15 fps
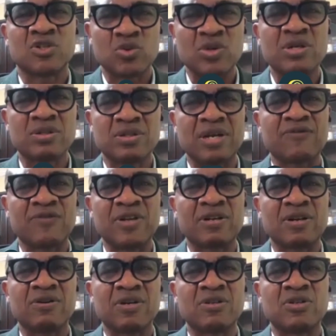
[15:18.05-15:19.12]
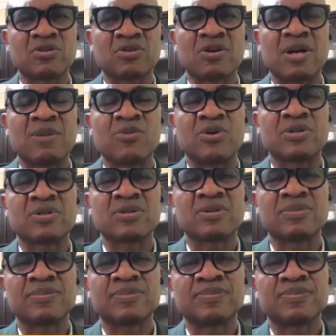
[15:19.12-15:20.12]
It will definitely reduce crime rates.